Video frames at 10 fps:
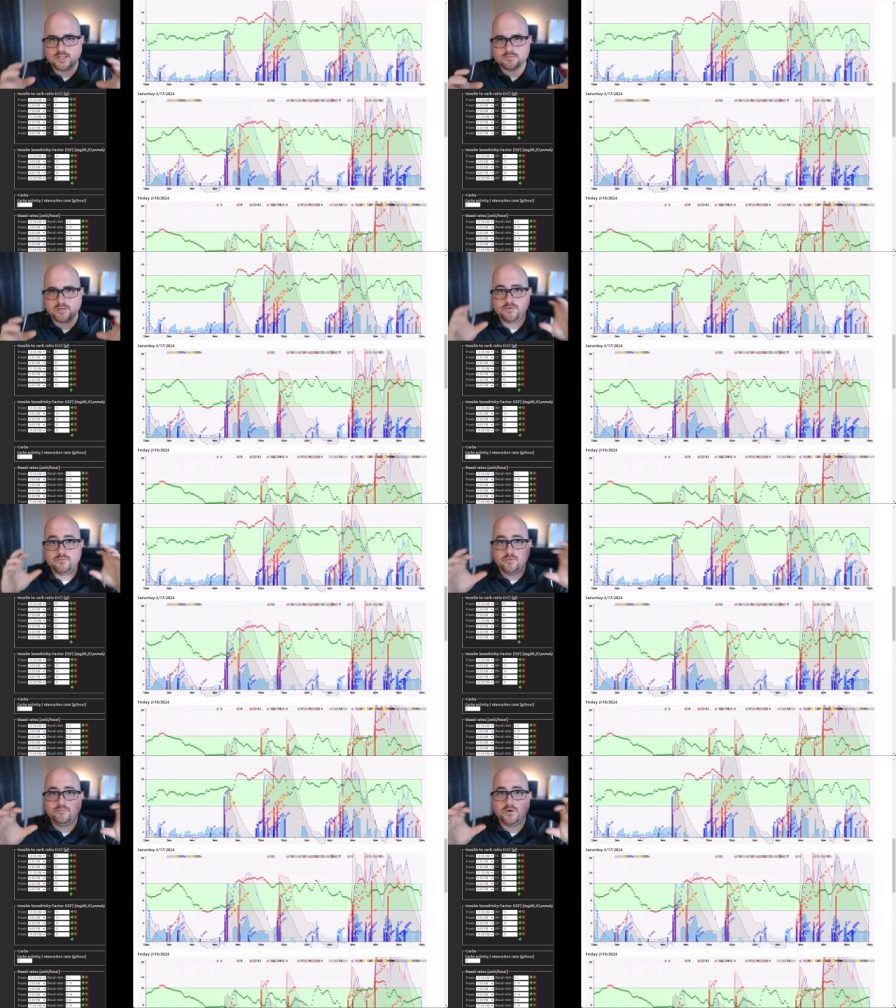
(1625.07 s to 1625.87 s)
time. If you
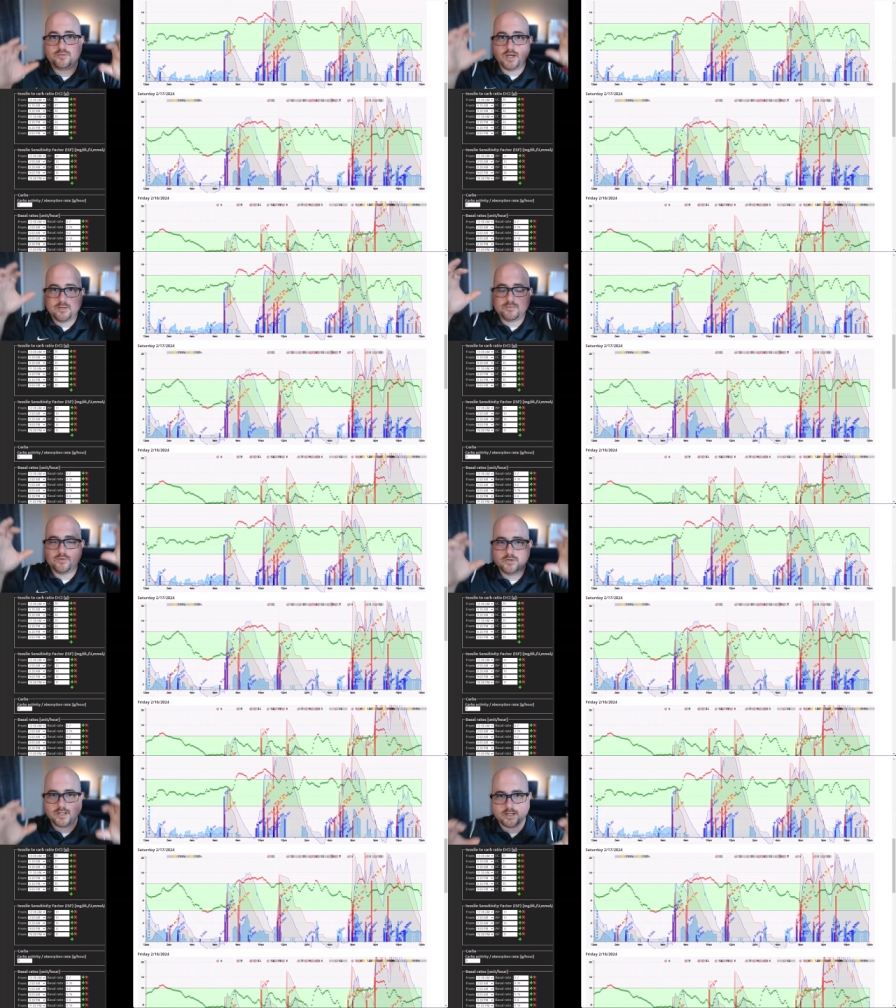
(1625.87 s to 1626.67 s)
move both up
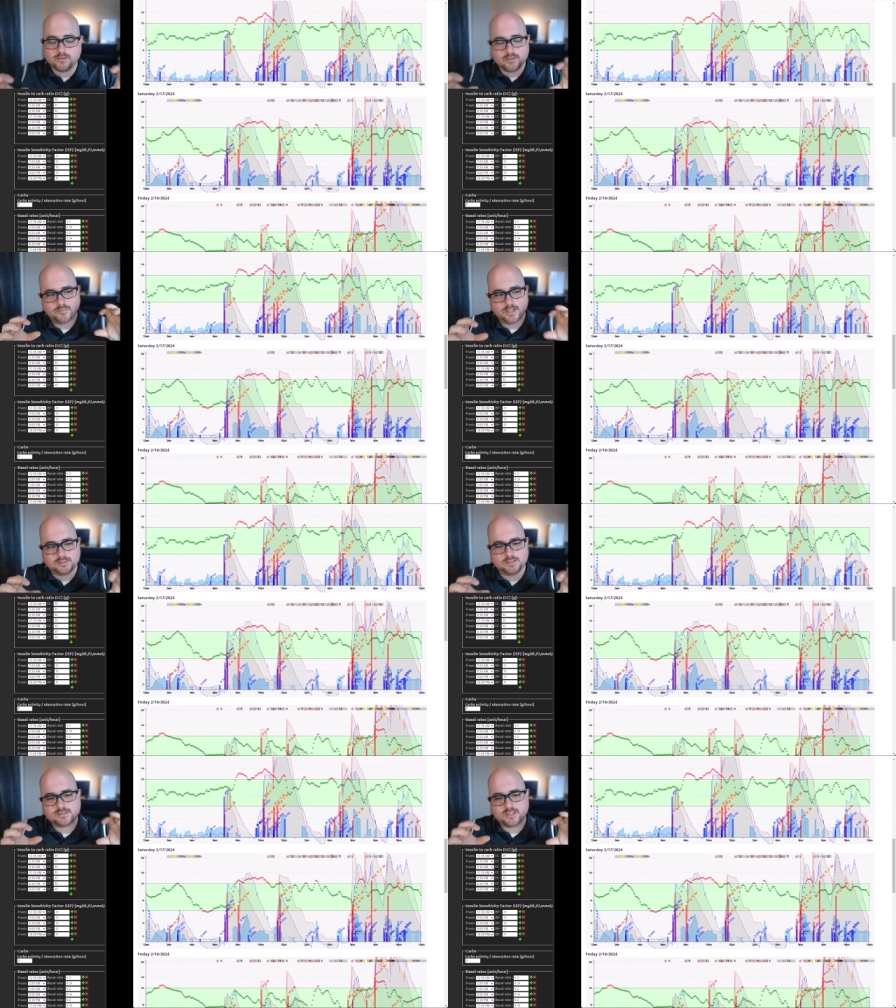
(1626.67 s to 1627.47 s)
or down
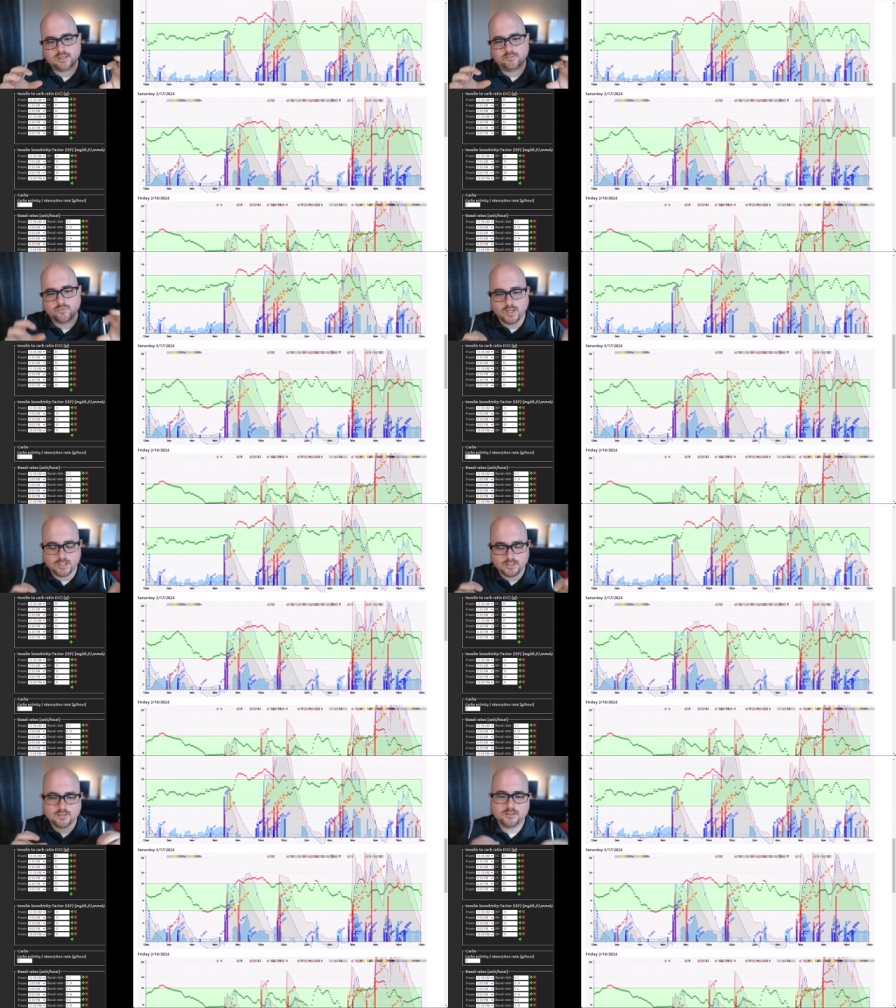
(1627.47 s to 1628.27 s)
at the same
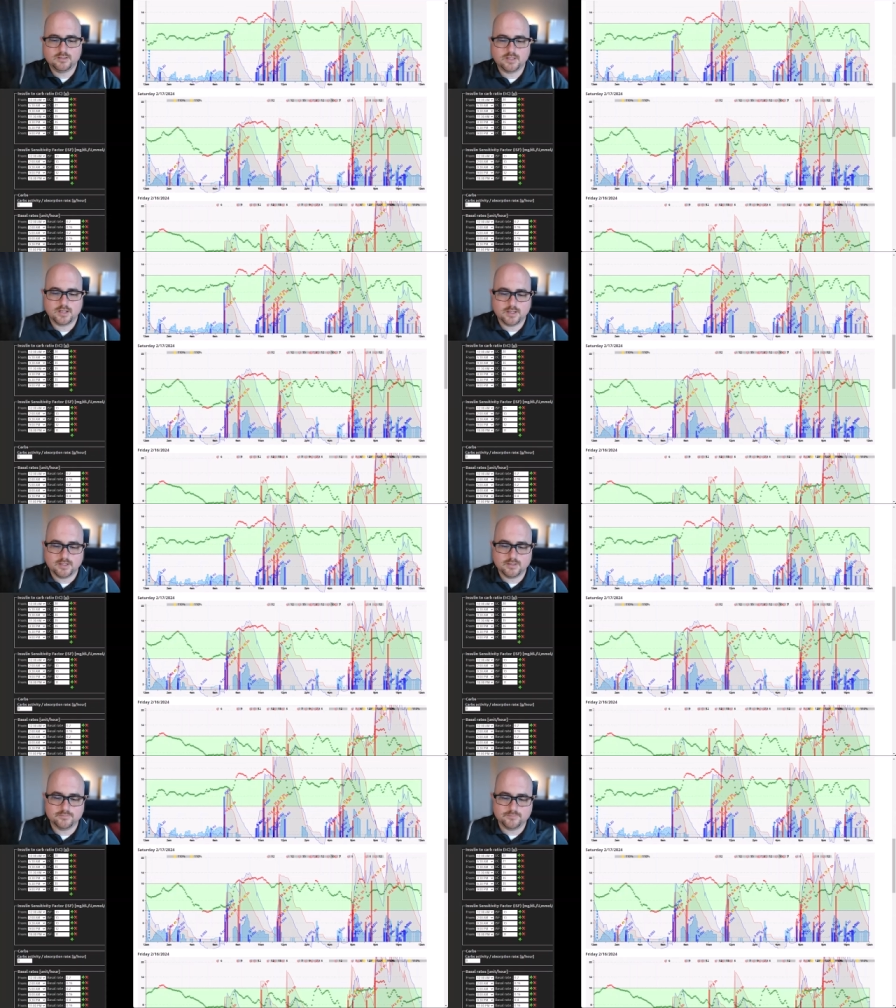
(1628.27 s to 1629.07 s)
rate, then
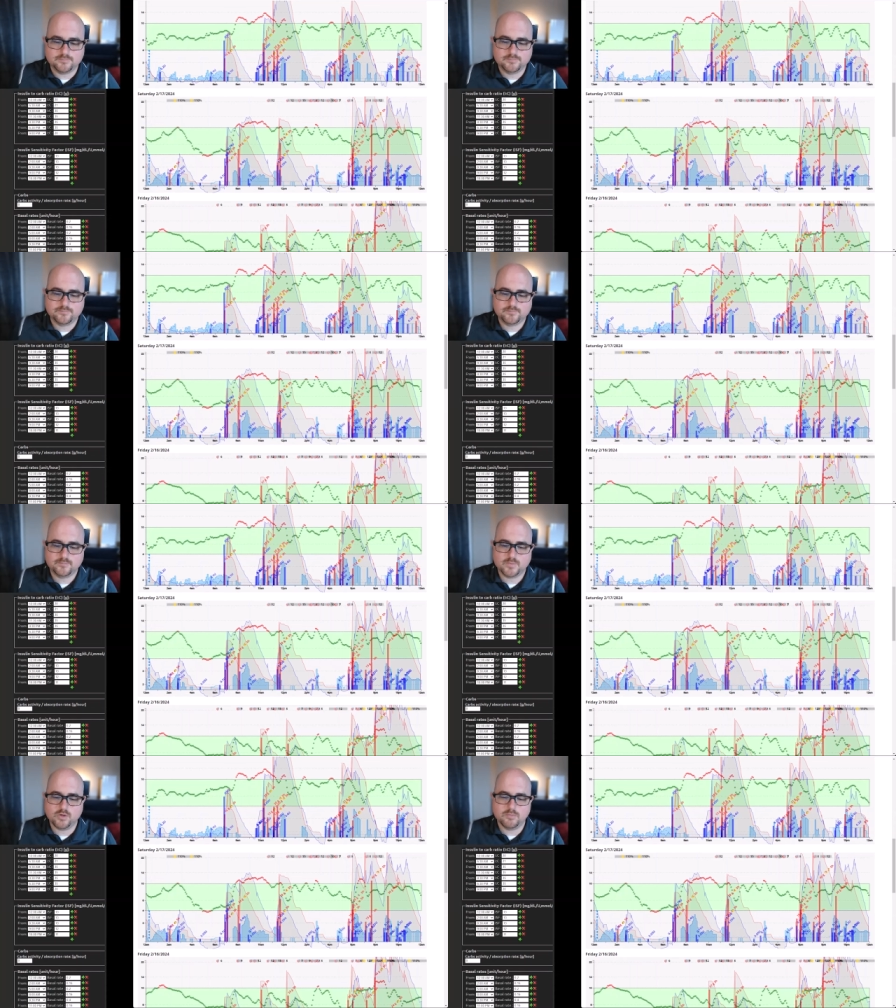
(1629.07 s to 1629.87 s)
um,
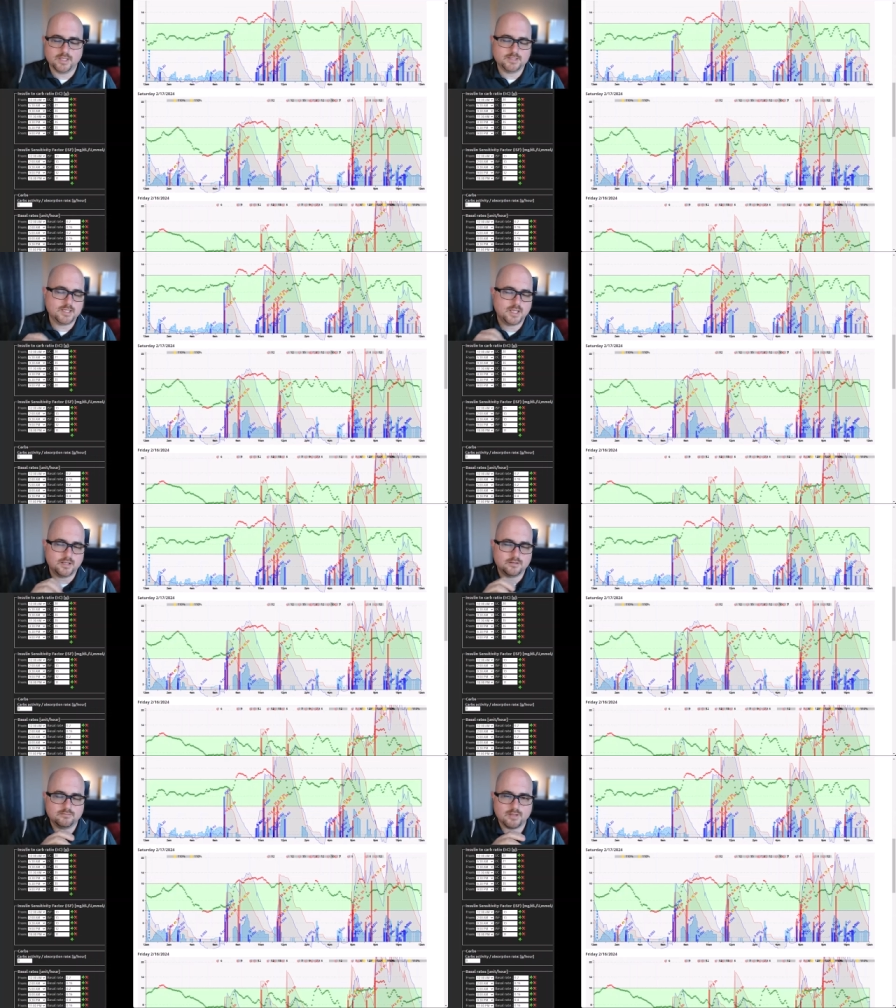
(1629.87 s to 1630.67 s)
you'll
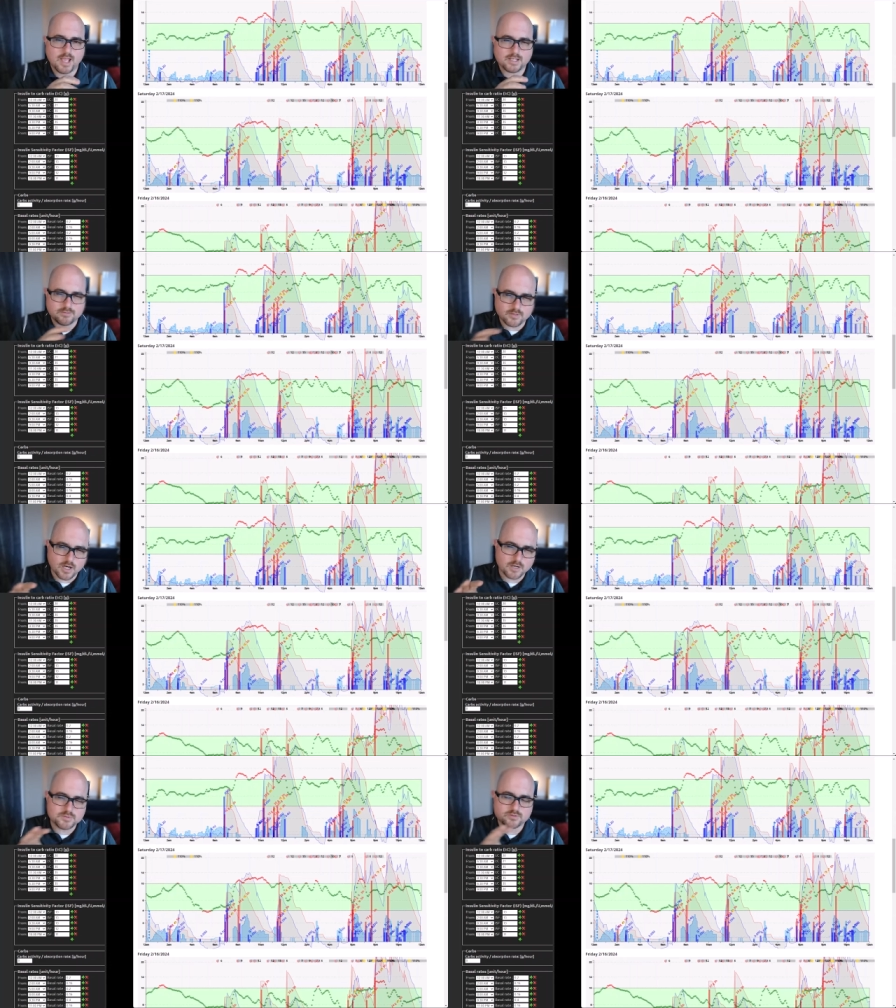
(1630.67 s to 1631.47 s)
maintain active
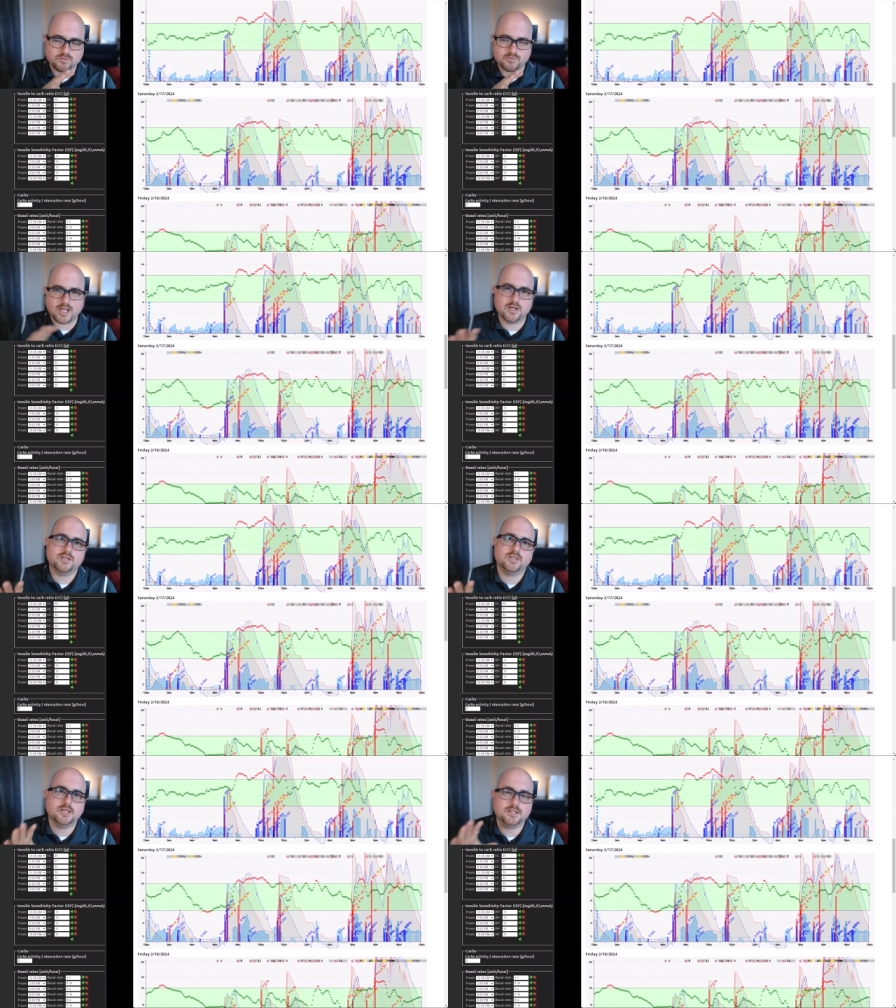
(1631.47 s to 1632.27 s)
carbs sort of
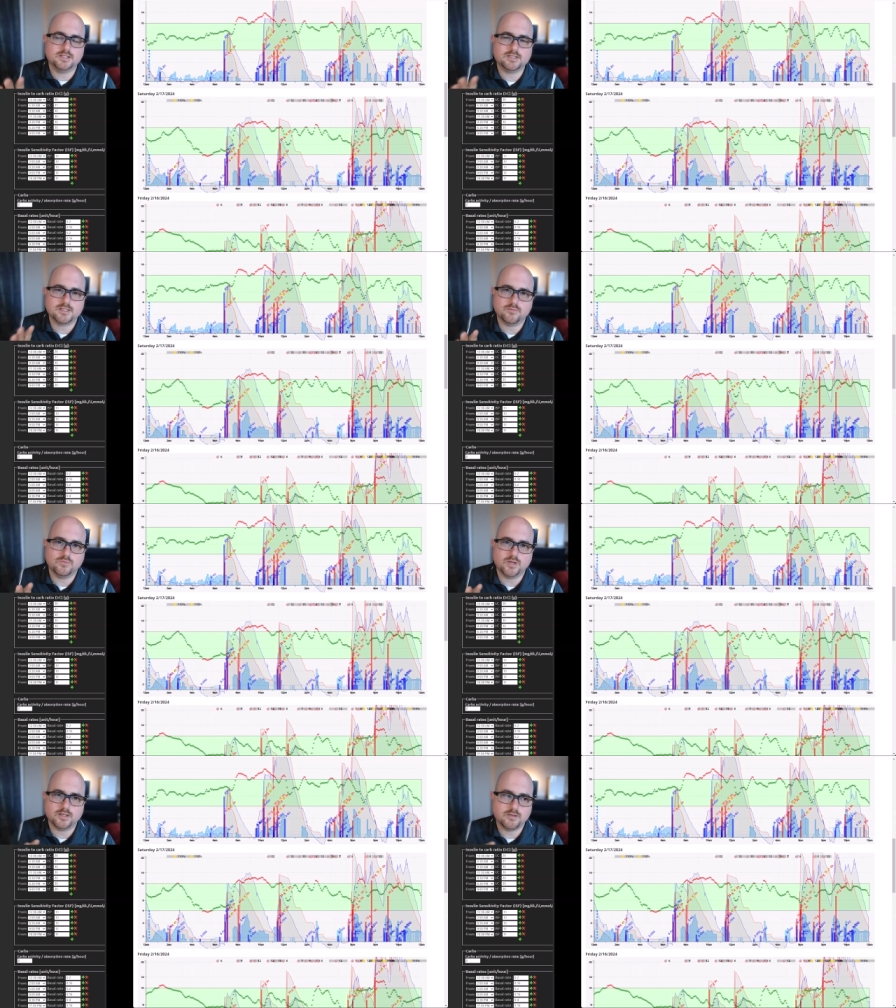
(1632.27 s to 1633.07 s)
calculated in the same
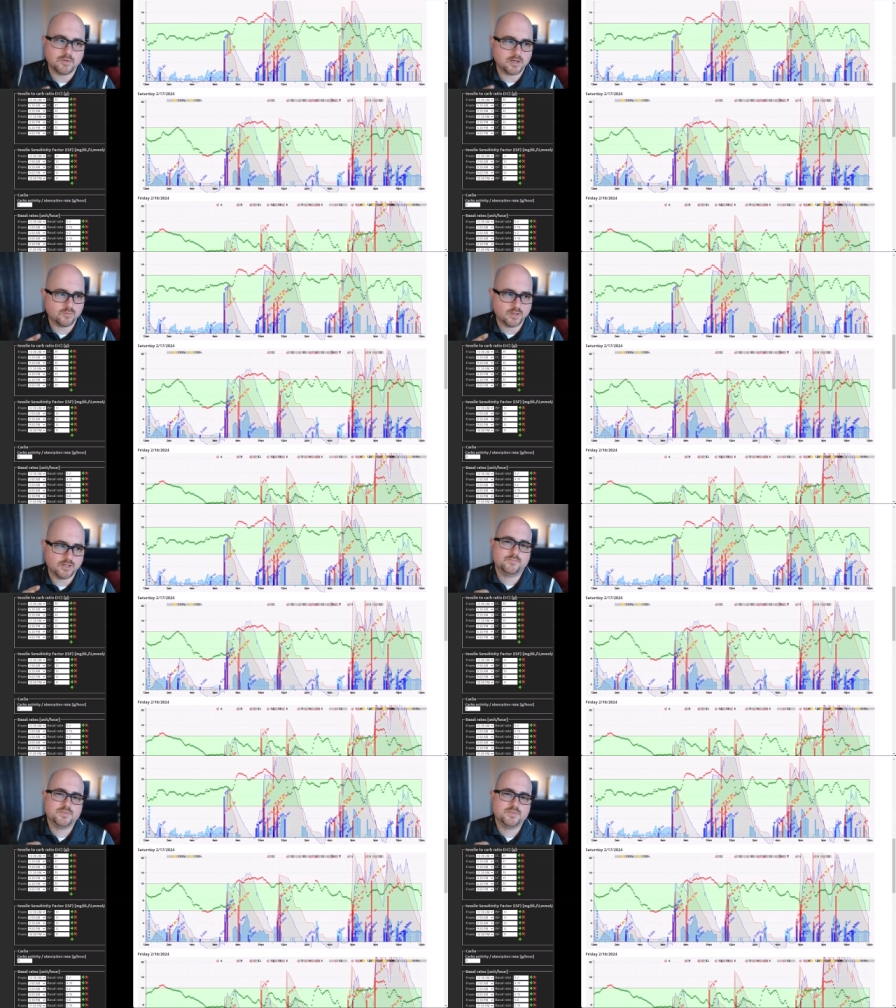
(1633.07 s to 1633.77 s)
way, no matter what.